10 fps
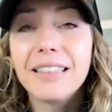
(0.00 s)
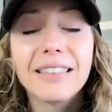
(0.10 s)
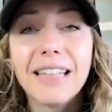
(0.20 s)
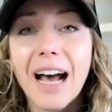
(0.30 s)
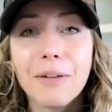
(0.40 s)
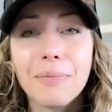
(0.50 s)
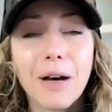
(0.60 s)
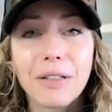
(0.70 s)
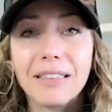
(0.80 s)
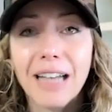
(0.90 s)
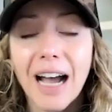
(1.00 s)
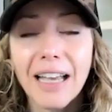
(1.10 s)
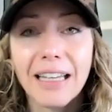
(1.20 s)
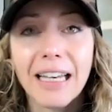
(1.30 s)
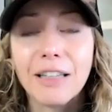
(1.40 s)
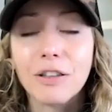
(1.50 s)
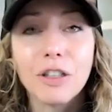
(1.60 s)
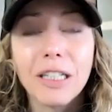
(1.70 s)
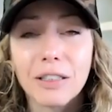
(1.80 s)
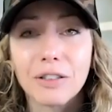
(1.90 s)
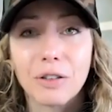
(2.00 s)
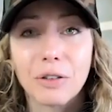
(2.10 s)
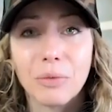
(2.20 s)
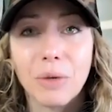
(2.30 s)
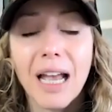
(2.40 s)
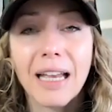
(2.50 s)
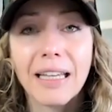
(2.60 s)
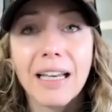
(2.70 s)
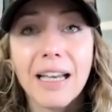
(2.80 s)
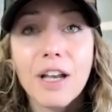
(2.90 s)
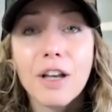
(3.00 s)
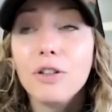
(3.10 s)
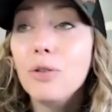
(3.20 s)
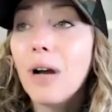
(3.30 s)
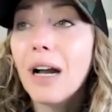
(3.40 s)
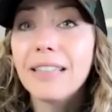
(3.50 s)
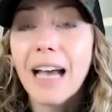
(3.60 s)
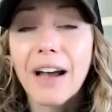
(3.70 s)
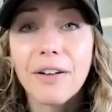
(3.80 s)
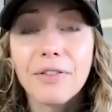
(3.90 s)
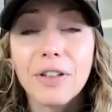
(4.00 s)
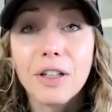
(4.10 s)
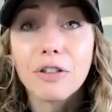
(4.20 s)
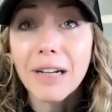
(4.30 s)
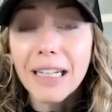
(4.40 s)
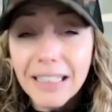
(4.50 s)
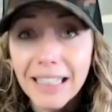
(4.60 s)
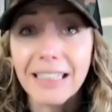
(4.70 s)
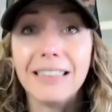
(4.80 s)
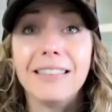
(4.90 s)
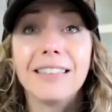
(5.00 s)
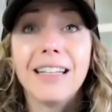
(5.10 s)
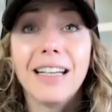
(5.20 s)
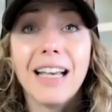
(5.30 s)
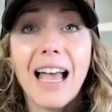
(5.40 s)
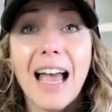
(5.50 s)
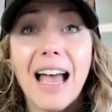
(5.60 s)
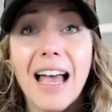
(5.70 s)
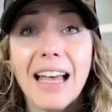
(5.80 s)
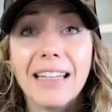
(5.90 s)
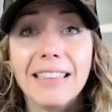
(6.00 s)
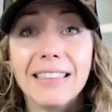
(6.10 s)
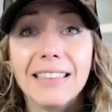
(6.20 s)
is not about a diet and looking a certain way. You guys have grandkids and